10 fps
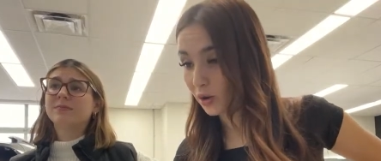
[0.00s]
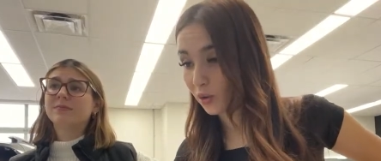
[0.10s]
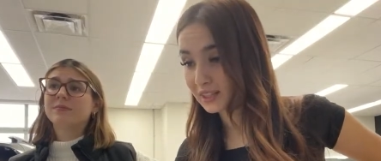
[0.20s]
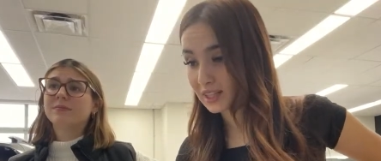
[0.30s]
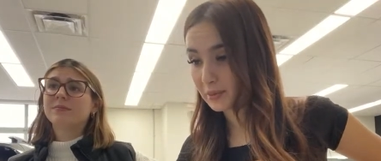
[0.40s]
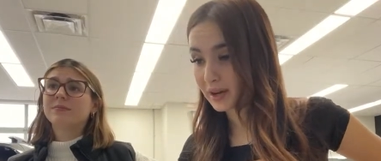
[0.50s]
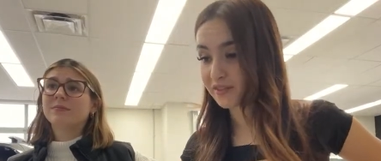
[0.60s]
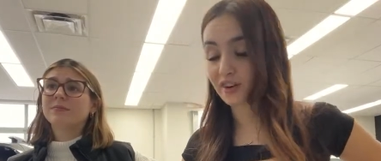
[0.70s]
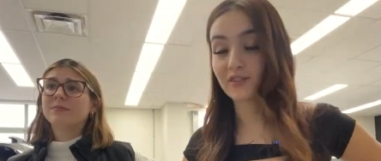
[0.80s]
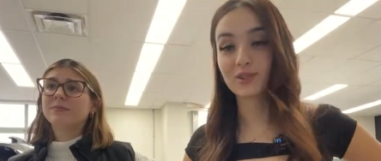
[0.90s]
Speaker 1: holding the button
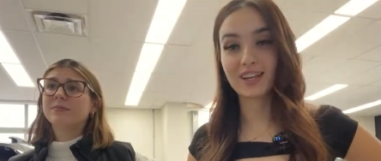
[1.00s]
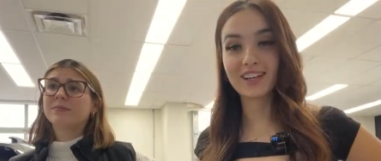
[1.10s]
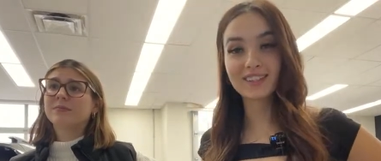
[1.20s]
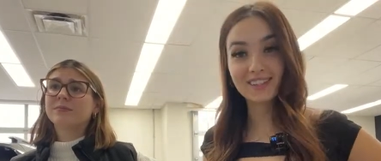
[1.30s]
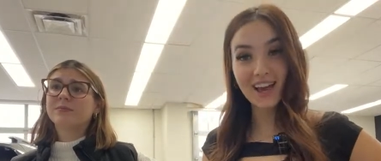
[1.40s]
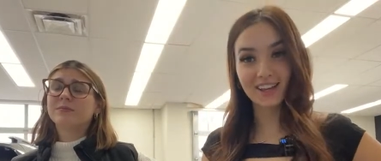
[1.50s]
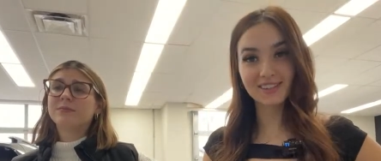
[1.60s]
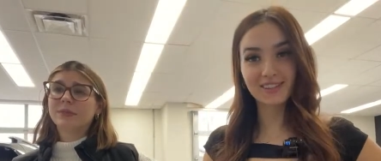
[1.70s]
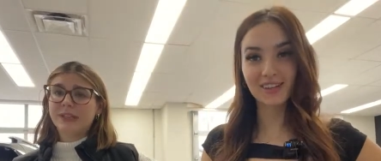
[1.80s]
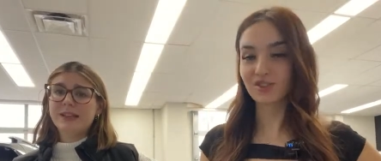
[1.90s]
for a few seconds?
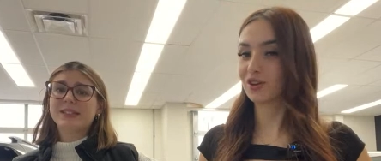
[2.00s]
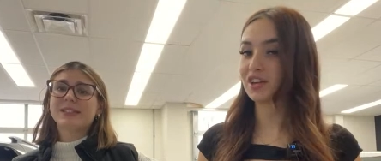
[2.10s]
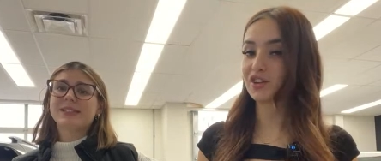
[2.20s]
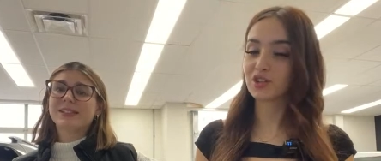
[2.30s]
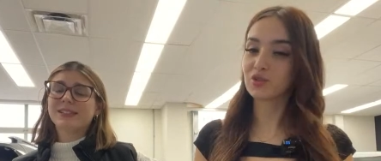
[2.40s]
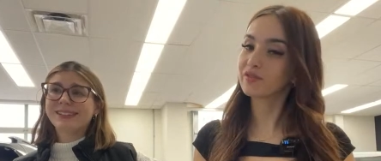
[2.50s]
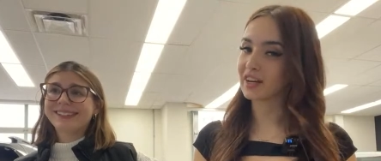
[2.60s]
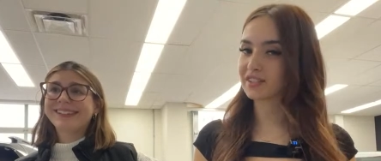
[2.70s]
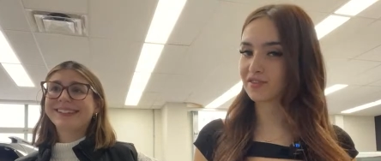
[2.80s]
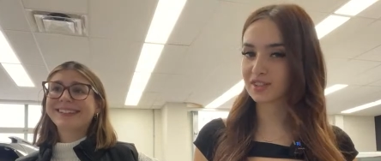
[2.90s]
Yes. yes. So, and you can do it
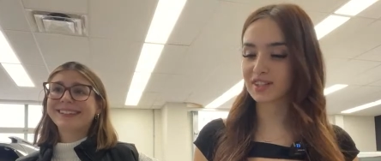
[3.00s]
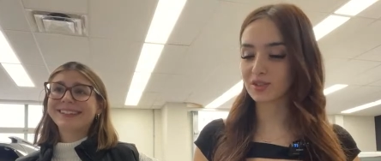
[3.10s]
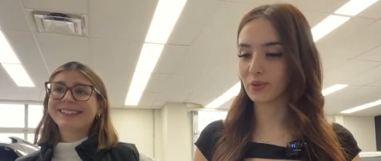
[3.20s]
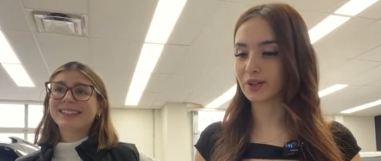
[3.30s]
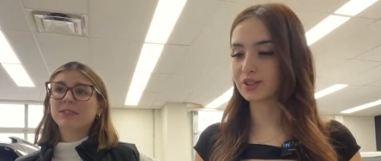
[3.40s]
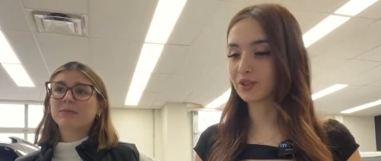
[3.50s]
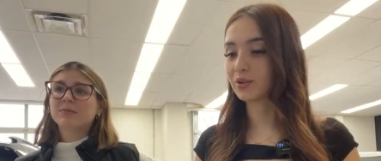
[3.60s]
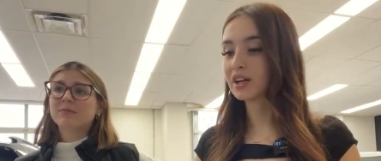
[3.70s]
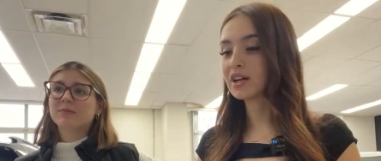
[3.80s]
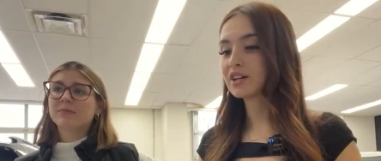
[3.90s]
vice versa as well
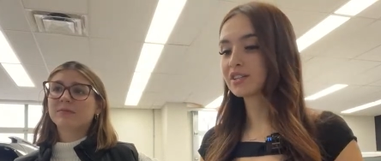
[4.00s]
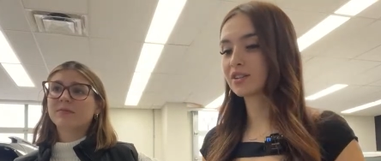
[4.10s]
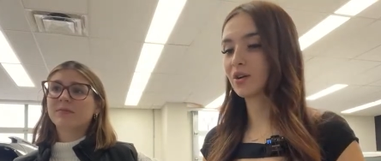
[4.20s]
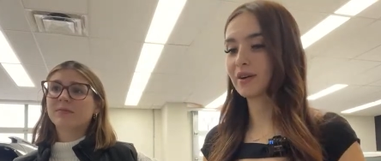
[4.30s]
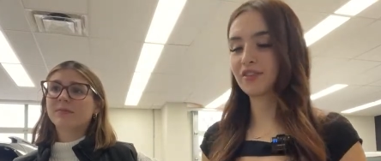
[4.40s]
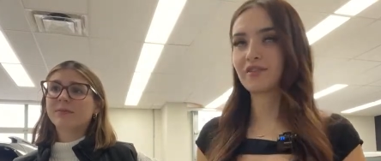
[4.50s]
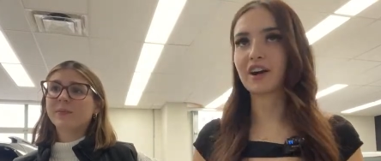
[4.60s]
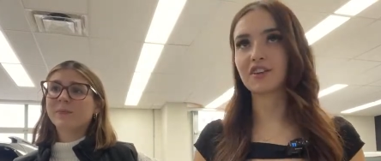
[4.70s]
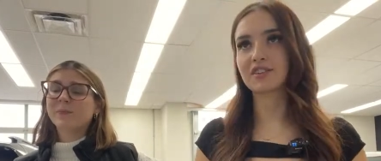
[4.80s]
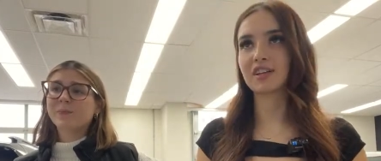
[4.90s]
too. So if you
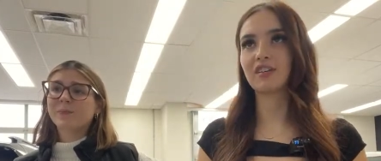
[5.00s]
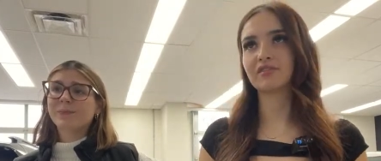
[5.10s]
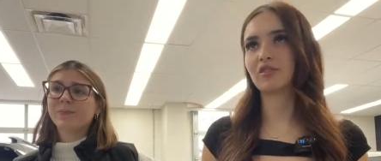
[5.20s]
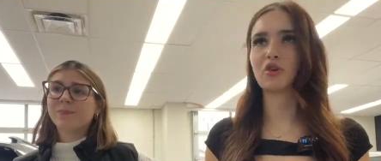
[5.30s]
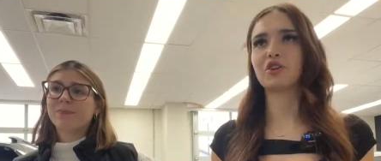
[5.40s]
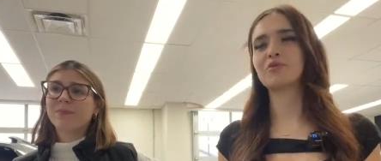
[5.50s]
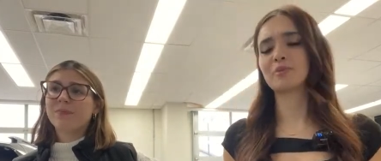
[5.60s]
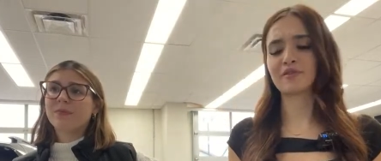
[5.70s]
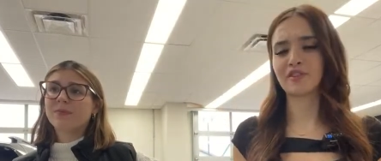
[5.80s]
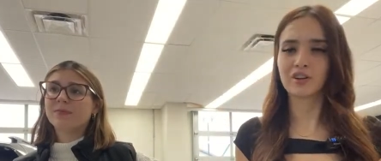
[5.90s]
find yourself, or you
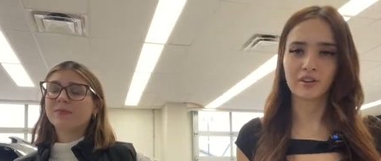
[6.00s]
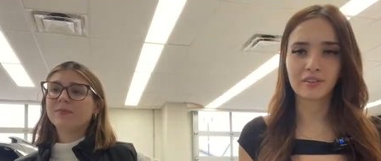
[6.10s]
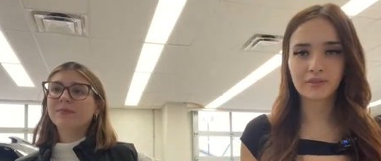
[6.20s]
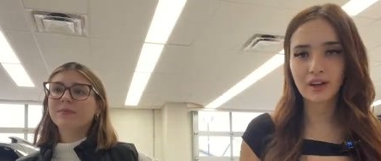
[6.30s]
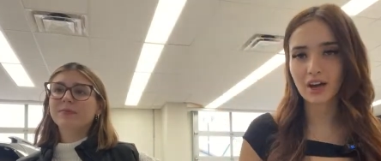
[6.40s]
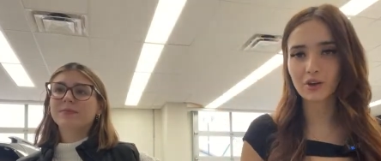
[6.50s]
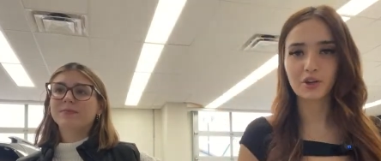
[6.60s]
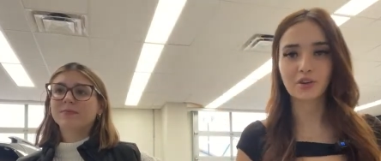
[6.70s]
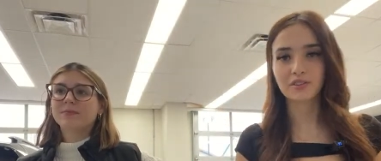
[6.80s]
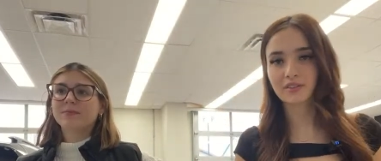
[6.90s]
prefer, I don't know,
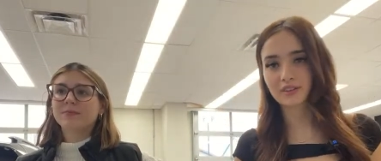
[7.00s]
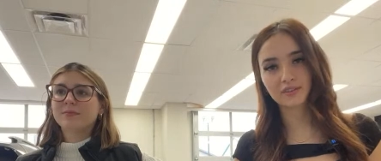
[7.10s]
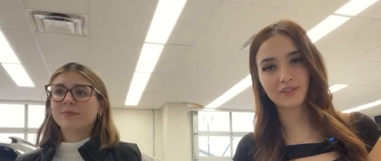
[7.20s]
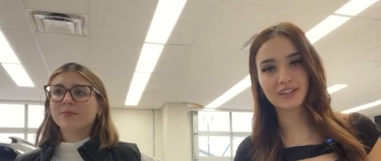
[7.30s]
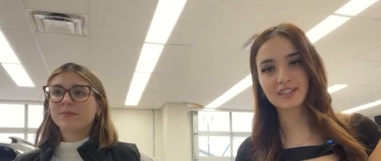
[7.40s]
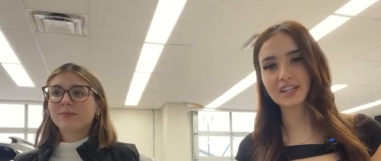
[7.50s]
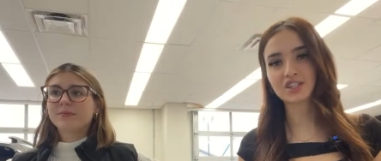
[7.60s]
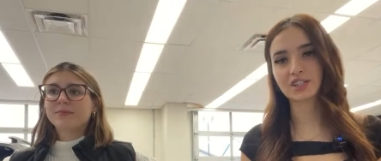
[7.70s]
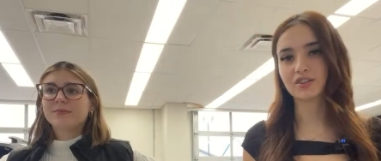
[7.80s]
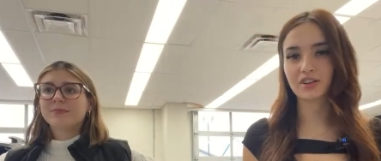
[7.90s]
your
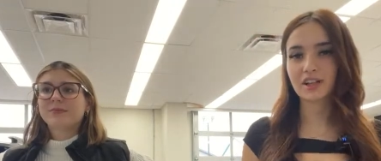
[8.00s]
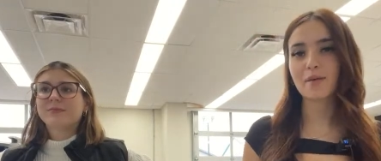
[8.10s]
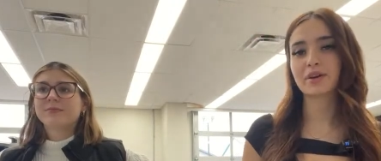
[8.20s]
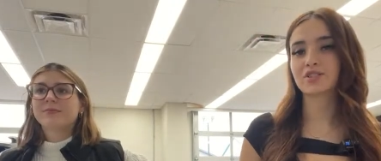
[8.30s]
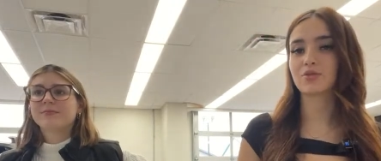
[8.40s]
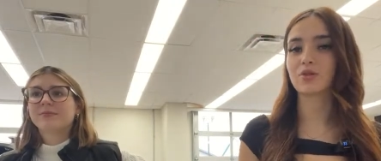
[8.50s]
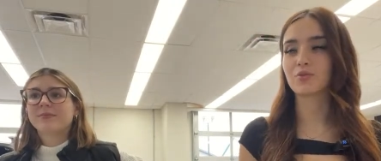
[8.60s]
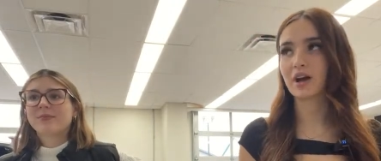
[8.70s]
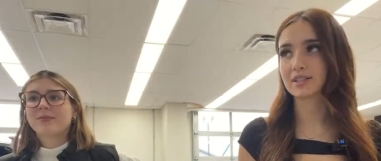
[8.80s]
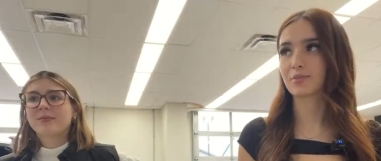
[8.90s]
ventilation or your climate
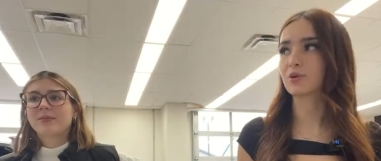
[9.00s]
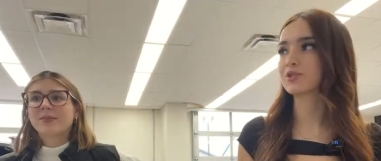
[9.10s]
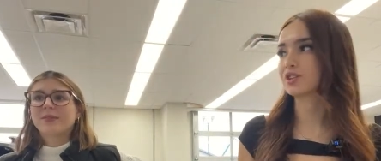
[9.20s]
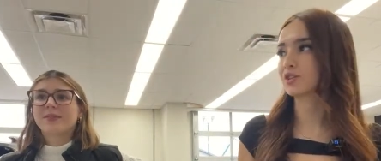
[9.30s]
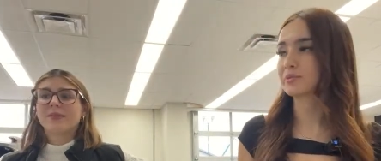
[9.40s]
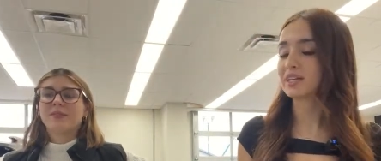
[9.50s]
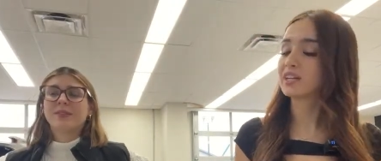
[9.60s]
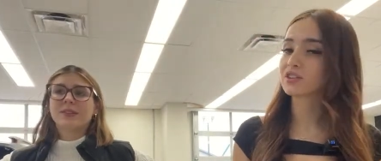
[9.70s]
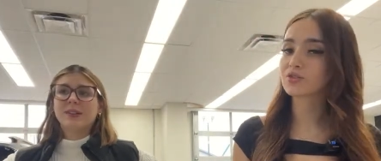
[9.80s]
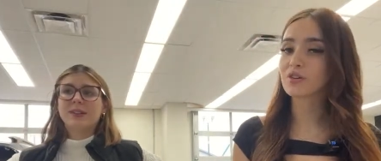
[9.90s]
control as opposed to your
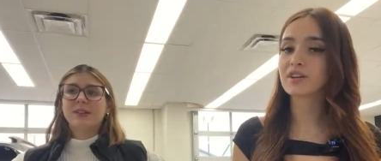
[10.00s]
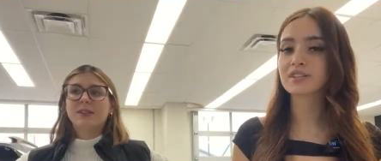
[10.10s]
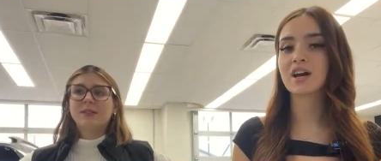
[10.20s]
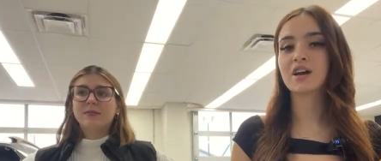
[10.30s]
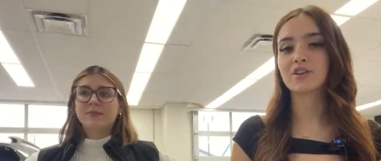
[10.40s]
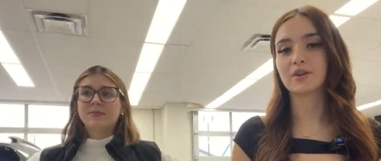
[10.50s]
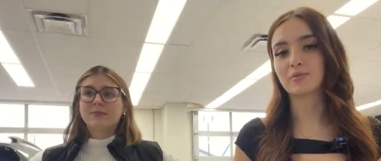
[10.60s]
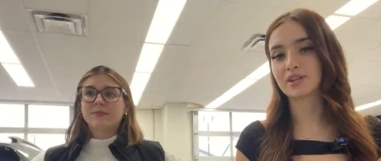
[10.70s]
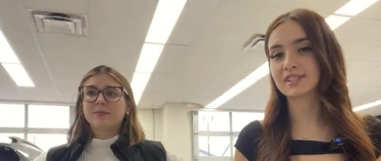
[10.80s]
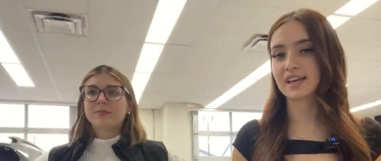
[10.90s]
media controls. You can
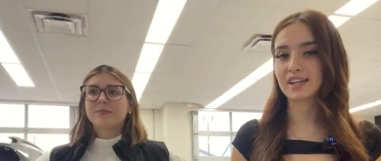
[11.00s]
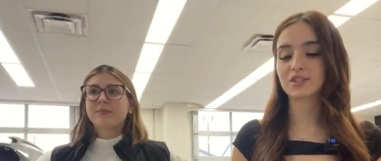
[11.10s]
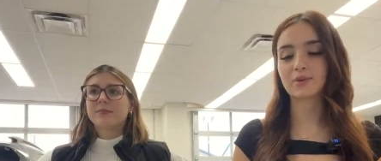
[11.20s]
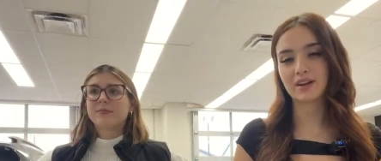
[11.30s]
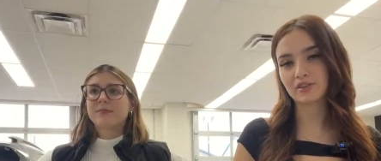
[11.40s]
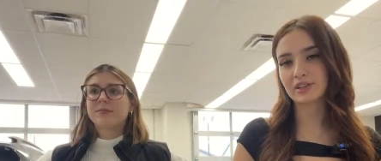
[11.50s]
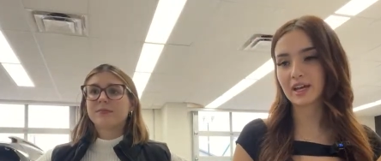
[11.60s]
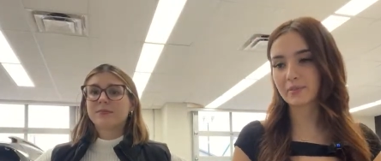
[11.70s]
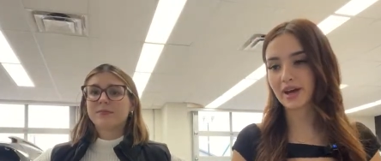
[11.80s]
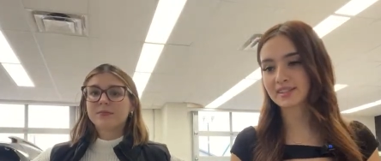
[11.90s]
preset it to whatever you
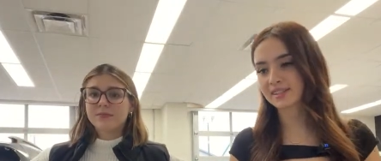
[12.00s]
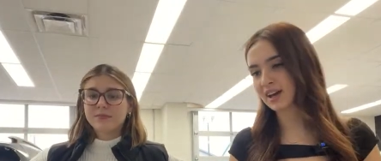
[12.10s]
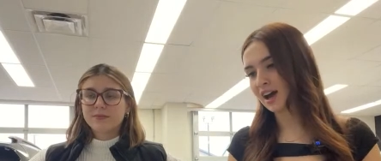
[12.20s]
like best.